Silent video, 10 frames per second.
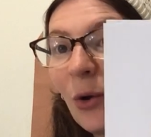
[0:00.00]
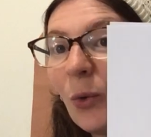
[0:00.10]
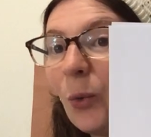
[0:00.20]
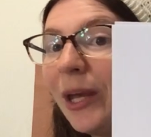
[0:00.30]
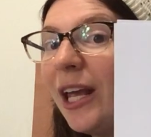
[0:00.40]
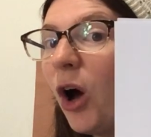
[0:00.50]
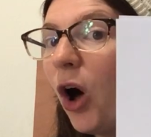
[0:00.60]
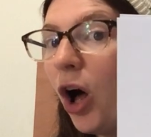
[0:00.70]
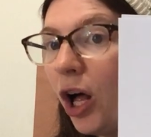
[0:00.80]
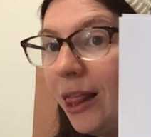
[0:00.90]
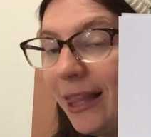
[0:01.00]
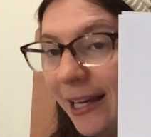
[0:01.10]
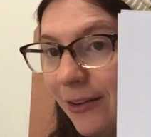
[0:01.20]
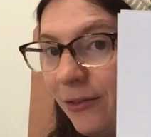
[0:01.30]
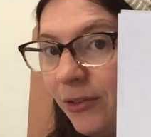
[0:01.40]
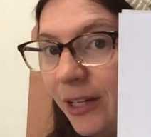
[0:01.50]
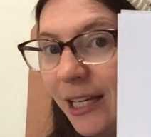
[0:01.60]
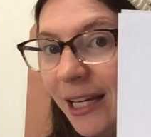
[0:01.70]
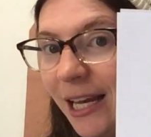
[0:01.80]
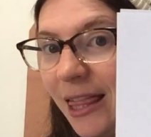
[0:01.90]
We all live
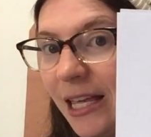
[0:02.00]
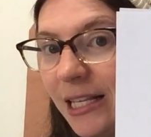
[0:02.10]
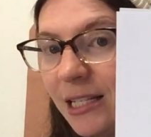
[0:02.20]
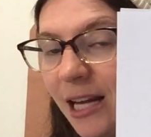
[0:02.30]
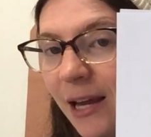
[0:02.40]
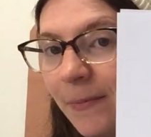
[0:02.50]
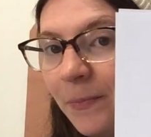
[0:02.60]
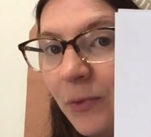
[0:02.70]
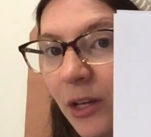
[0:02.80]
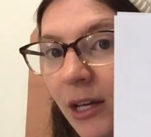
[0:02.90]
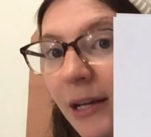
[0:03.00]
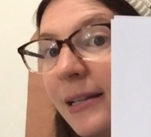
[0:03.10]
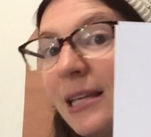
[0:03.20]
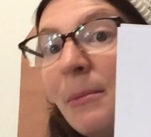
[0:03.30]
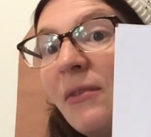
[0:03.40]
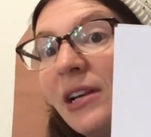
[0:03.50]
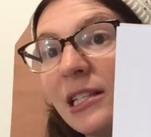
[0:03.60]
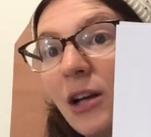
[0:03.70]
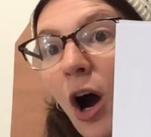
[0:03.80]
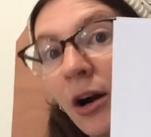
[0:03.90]
in this state. Some of
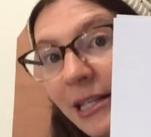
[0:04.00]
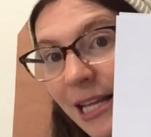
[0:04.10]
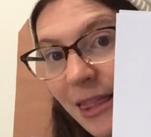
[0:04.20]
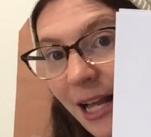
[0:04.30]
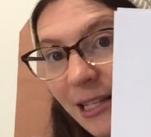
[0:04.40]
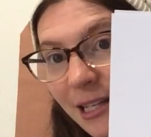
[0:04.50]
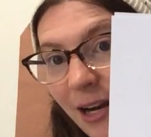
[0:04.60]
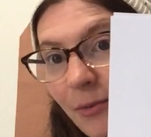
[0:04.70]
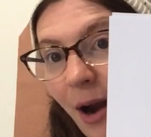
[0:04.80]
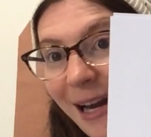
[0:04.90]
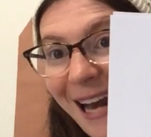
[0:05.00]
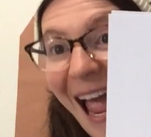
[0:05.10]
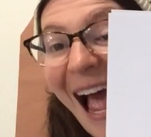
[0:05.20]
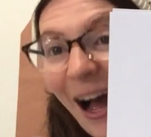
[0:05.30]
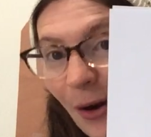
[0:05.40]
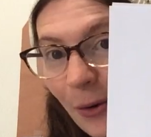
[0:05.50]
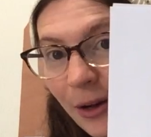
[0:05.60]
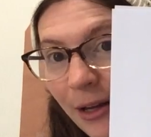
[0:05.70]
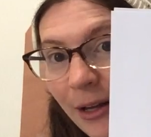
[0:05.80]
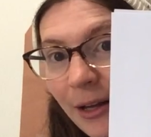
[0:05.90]
us aren't in that state right now.
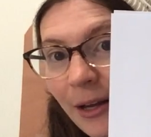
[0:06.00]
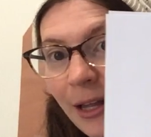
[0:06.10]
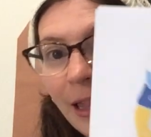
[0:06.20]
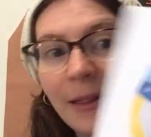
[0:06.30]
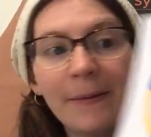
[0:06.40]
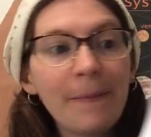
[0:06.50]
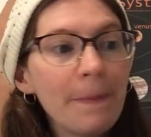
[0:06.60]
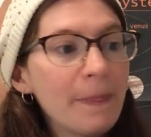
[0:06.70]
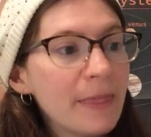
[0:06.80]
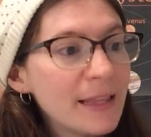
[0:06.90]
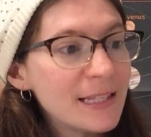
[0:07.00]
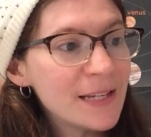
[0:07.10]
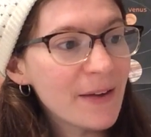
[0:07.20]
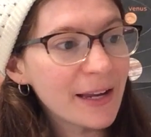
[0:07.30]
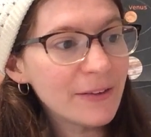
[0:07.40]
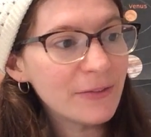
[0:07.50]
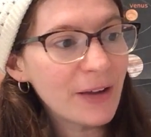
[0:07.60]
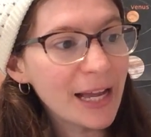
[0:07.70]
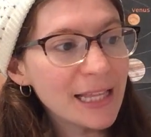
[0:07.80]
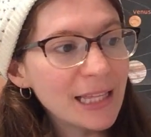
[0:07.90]
Let's see if I can
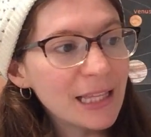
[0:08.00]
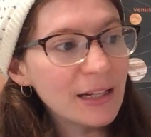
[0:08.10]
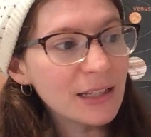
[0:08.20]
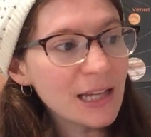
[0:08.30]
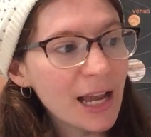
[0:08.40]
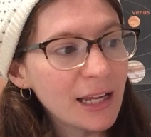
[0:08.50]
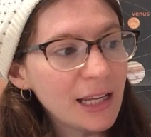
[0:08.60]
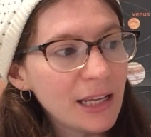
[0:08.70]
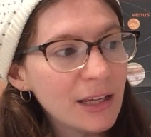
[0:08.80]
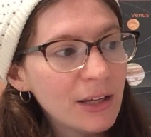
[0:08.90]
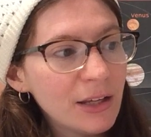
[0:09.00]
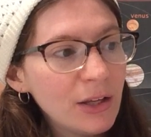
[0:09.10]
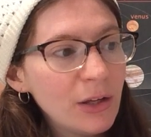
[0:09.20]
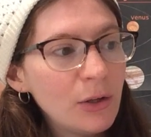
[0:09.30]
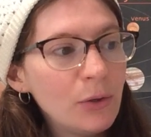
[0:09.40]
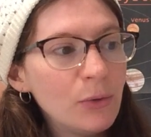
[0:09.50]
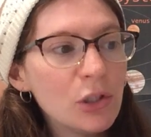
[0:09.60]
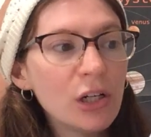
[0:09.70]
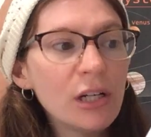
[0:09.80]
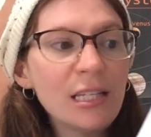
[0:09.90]
find little tiny New
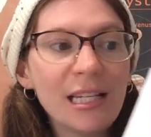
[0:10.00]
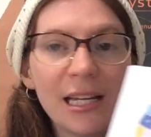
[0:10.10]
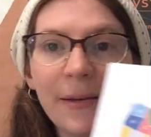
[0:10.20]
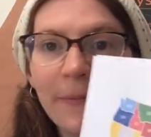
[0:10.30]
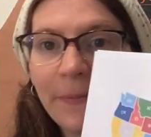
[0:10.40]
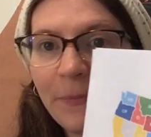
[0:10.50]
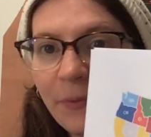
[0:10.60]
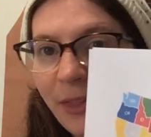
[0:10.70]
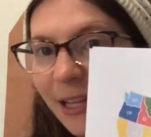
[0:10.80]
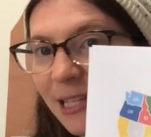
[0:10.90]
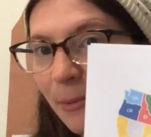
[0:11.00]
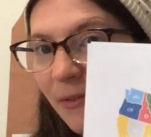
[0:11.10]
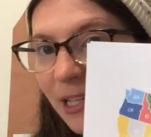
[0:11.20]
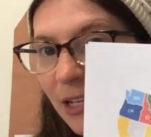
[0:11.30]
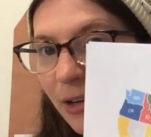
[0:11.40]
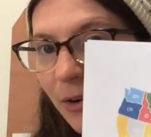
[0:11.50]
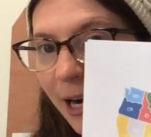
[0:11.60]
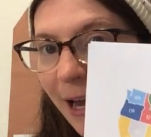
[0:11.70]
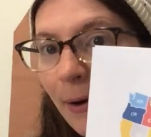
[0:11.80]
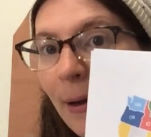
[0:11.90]
Jersey that some of us are in
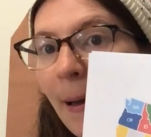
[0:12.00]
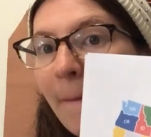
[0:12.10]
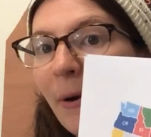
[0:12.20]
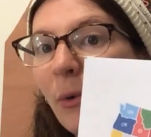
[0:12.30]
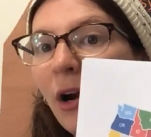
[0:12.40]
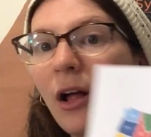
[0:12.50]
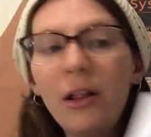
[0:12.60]
right now. But we